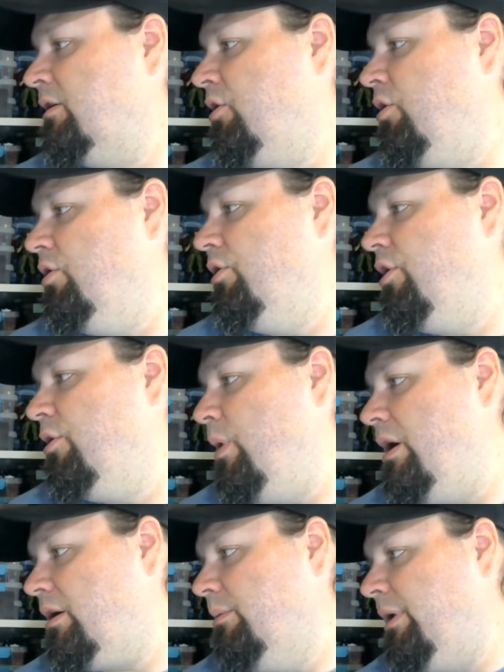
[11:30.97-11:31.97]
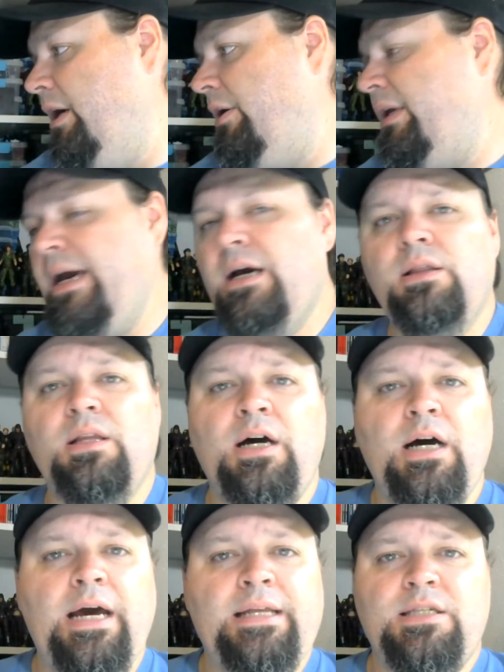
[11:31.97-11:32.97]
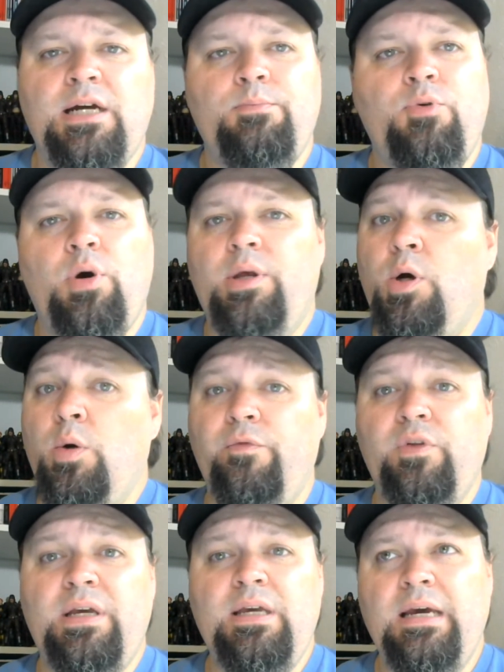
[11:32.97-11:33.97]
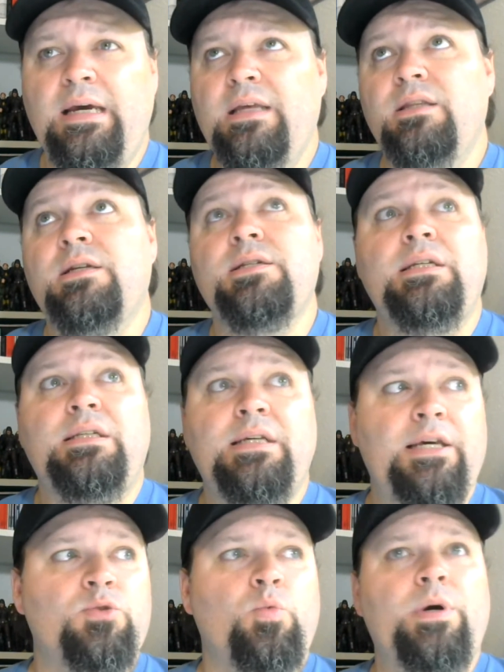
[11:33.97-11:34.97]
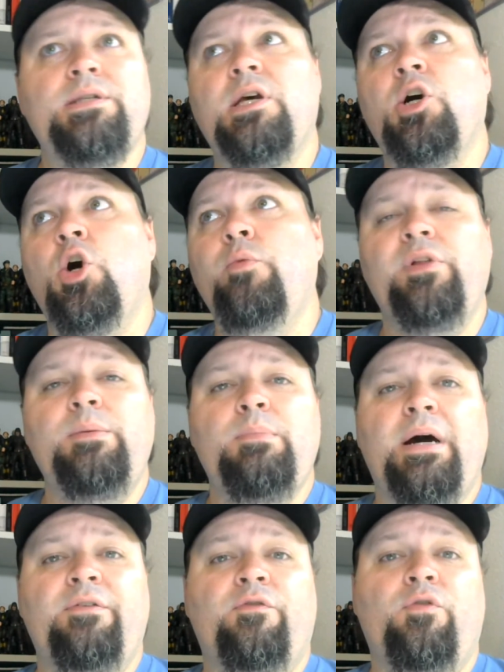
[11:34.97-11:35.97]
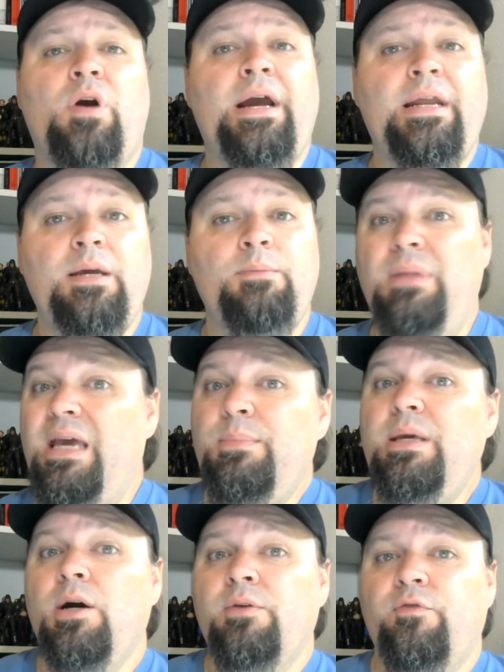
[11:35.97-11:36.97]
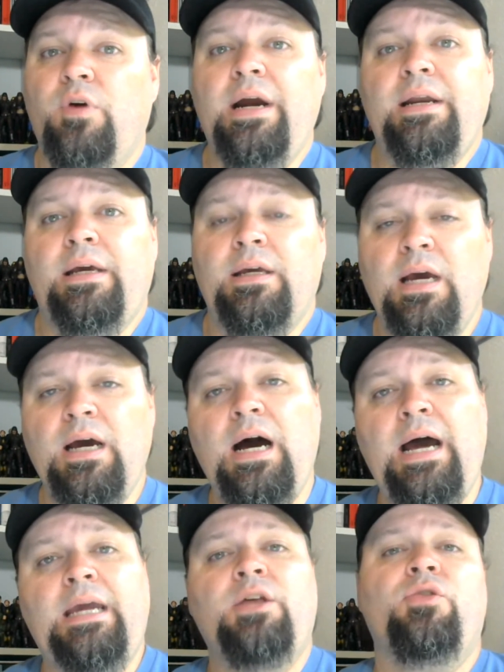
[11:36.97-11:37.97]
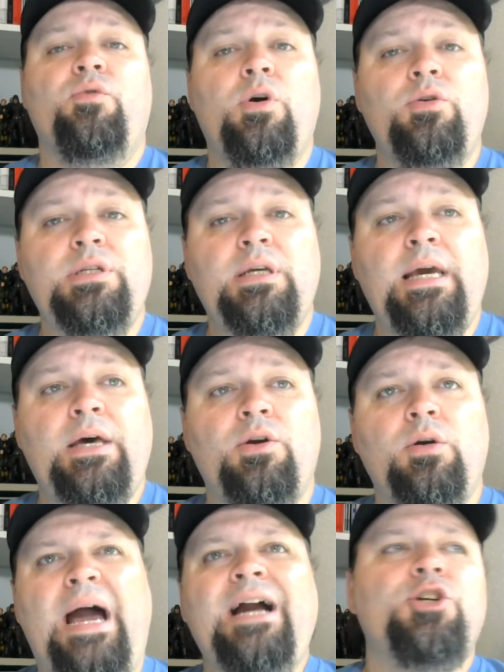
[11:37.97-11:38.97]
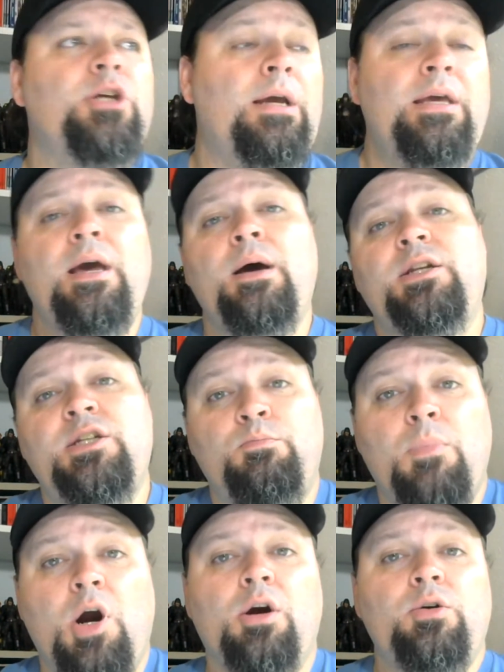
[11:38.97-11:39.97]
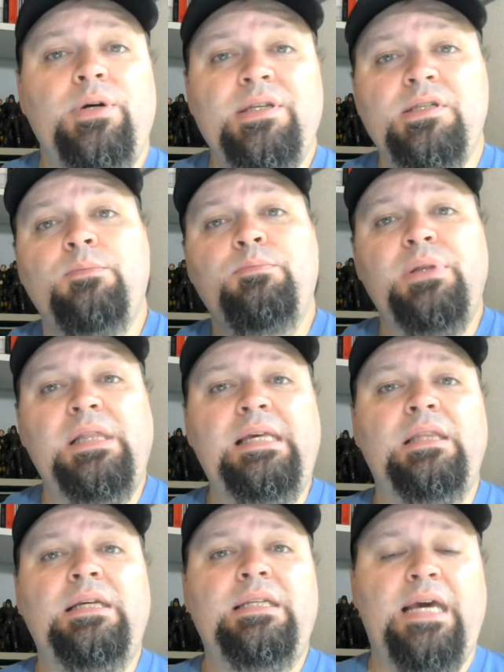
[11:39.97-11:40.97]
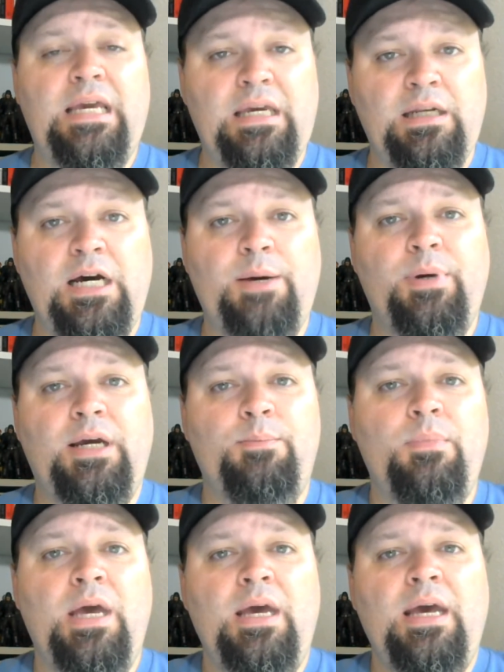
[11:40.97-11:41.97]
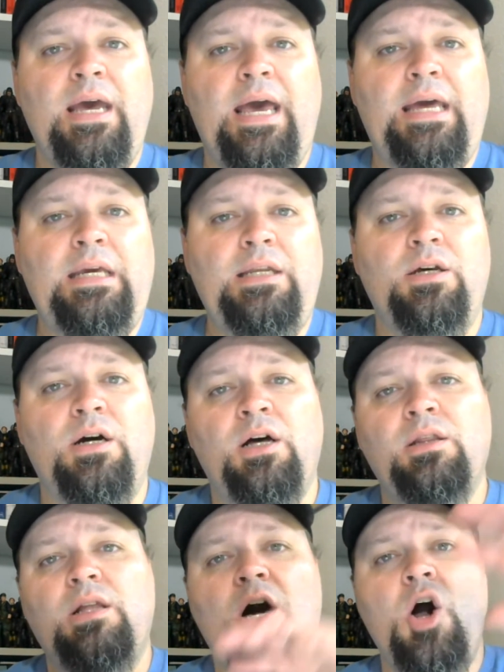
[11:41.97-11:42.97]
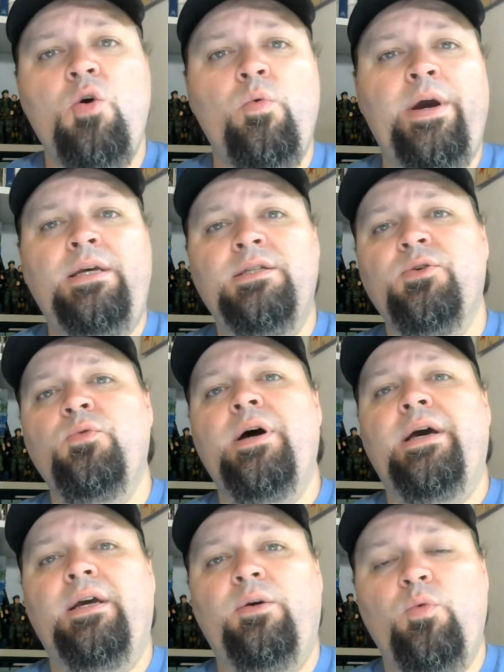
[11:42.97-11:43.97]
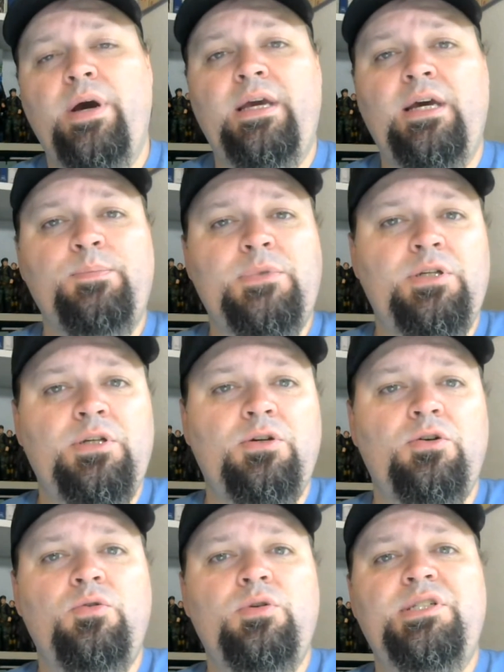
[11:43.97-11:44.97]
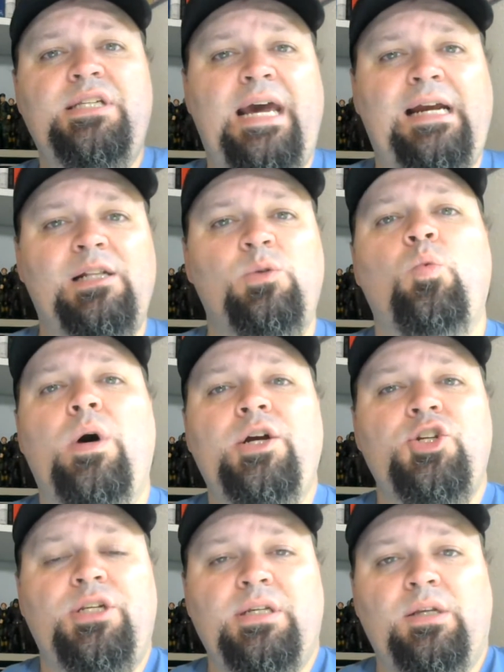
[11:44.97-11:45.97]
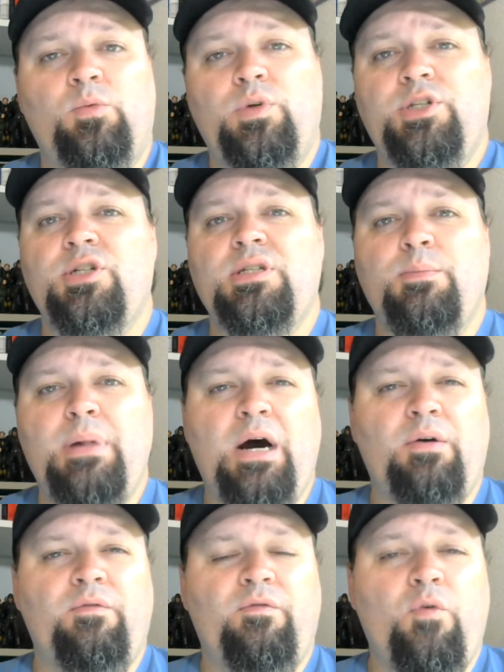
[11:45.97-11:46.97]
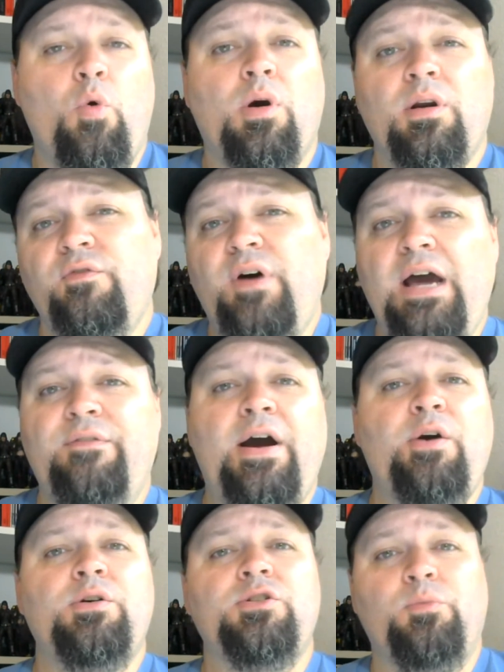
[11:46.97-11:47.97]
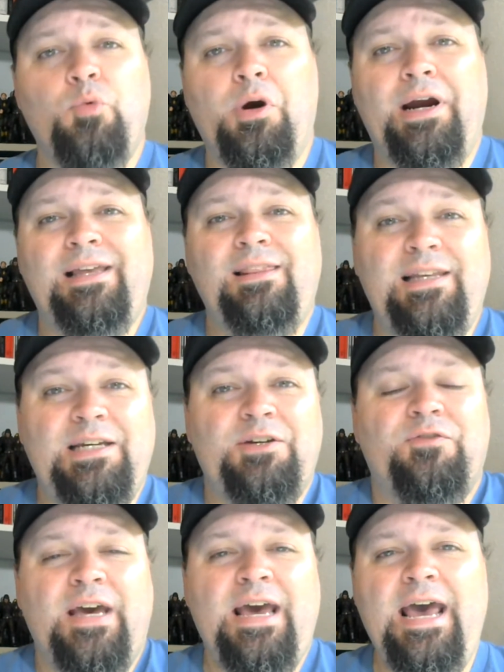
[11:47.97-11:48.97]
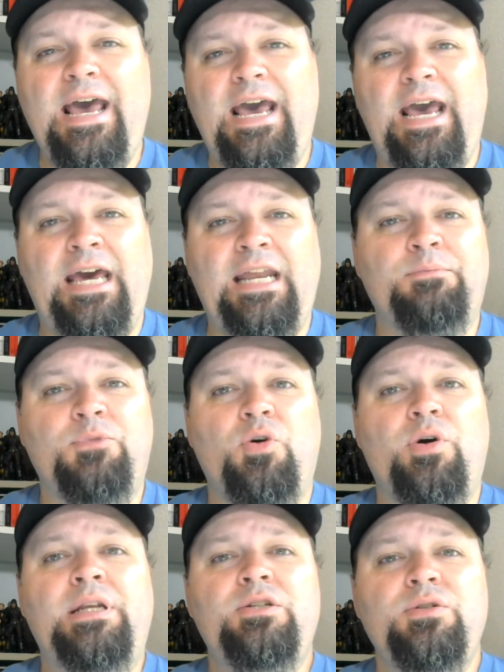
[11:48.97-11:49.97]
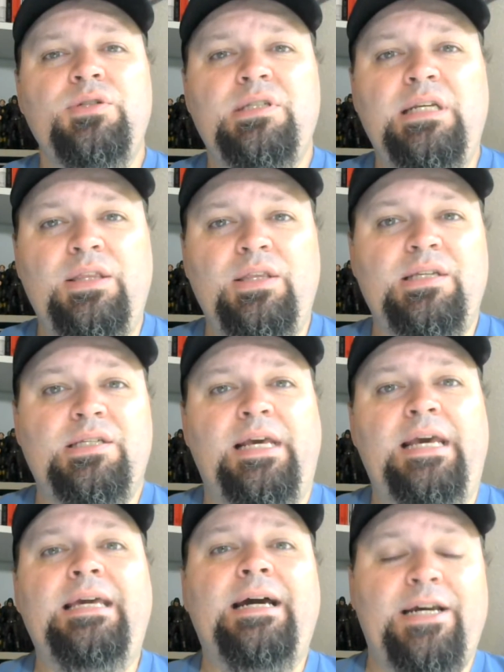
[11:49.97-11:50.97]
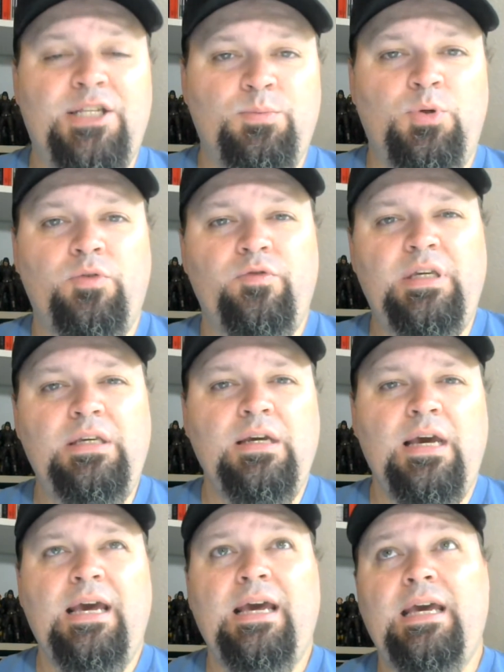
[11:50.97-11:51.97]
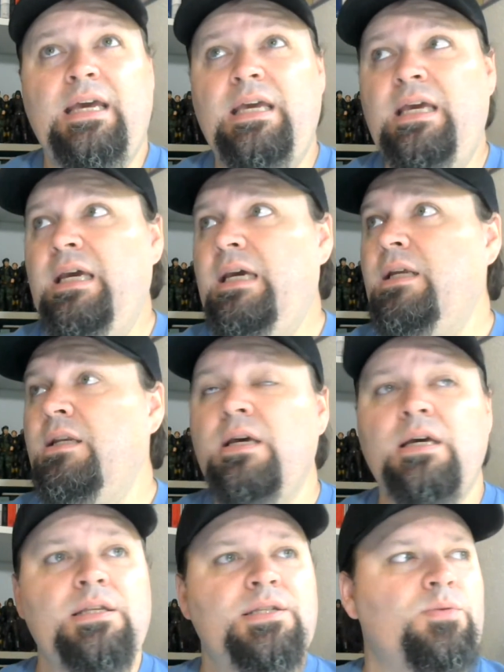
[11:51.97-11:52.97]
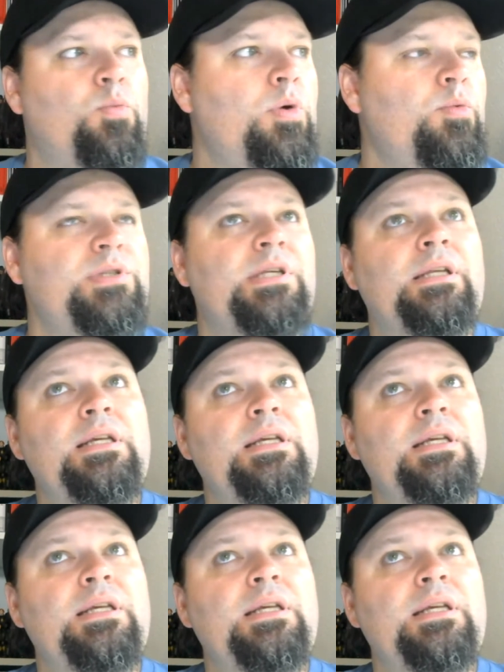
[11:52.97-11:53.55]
Cool. You're welcome, Carrie. Yeah, at some point, hopefully, let's see, today's Wednesday. Hopefully by Friday, maybe on Friday, I can throw together. Actually, tomorrow is completely taken up. I am heading a long ways away, way up to Seattle, Washington, which is about 4 to 5 hours from where I live. And I'm going to see the Snake Eyes movie in, what was it?